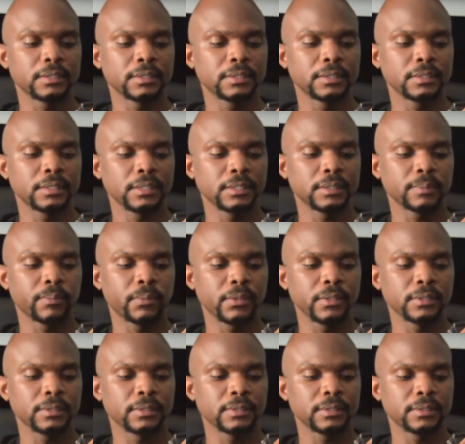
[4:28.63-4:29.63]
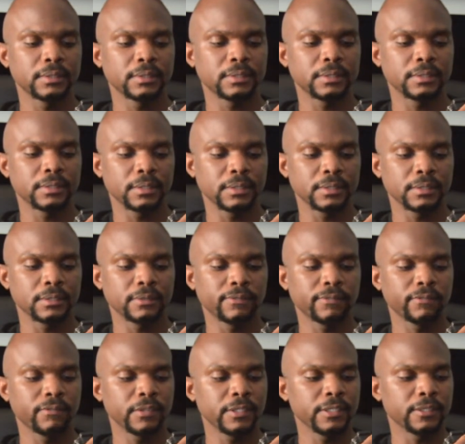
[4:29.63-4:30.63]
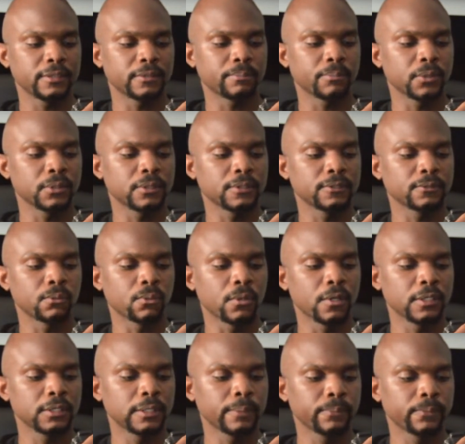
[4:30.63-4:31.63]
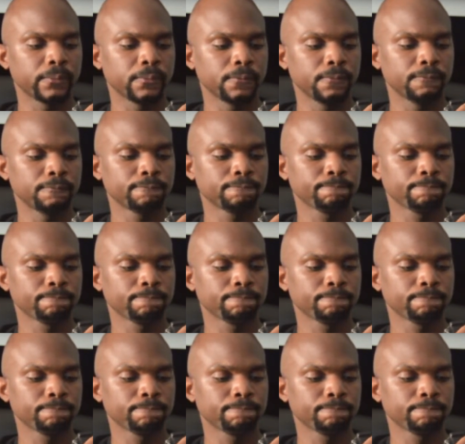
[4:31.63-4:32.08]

6.6 feet, but it's waterproof